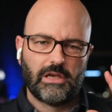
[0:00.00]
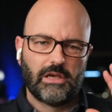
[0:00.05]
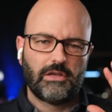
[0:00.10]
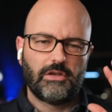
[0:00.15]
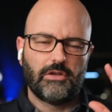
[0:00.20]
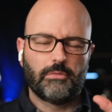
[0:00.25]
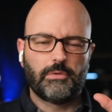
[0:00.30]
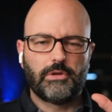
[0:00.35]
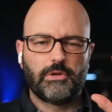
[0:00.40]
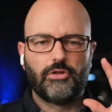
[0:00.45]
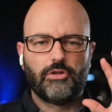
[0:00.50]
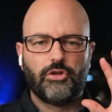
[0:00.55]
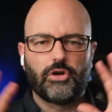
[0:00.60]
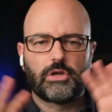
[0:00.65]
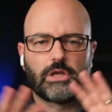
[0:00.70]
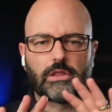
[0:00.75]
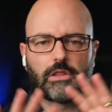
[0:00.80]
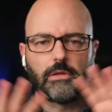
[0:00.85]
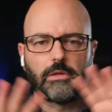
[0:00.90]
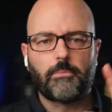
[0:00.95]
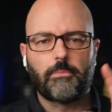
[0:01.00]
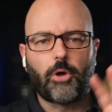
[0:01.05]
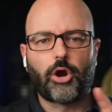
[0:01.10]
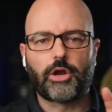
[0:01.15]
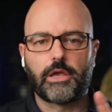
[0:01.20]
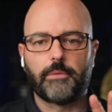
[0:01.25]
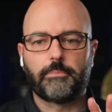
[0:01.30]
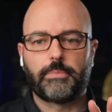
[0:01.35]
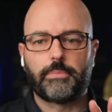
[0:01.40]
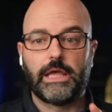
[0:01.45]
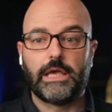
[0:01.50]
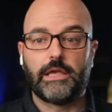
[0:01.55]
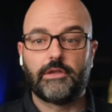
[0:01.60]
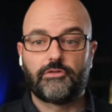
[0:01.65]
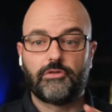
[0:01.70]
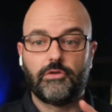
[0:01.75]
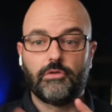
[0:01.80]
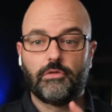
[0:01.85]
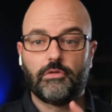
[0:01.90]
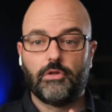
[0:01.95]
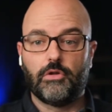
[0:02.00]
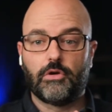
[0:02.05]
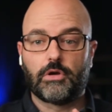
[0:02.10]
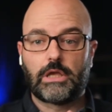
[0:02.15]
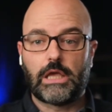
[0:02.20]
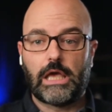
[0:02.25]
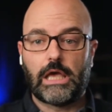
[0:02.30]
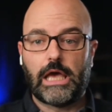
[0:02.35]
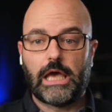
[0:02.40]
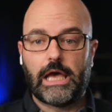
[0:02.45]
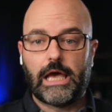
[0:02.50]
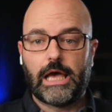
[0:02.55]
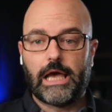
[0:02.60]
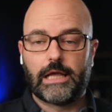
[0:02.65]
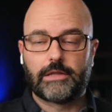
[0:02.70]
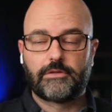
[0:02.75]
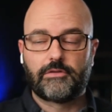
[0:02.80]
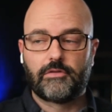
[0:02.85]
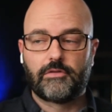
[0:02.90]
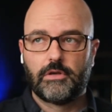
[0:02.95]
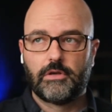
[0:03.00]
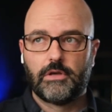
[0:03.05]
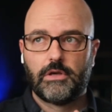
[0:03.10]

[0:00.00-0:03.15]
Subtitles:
you know, when you look at the marketplace, you look at